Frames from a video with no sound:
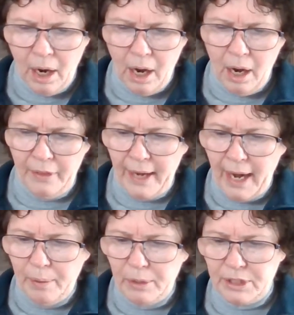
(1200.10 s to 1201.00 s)
that
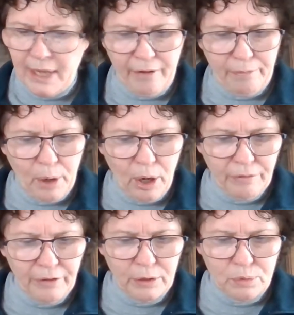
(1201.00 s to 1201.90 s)
I was to have
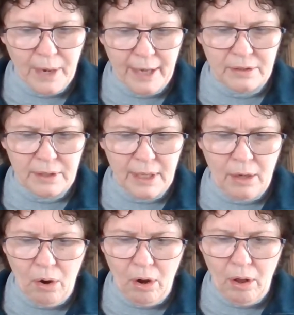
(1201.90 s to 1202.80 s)
perfect rest and
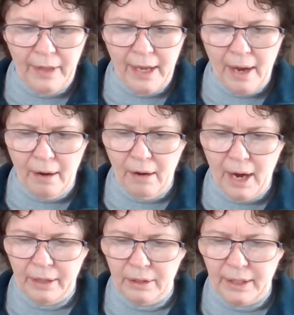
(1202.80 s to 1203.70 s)
all the air
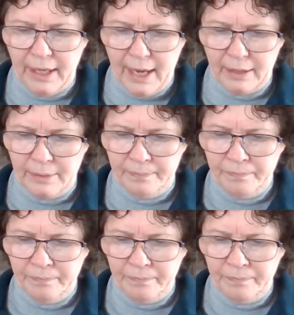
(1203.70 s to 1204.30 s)
I could get.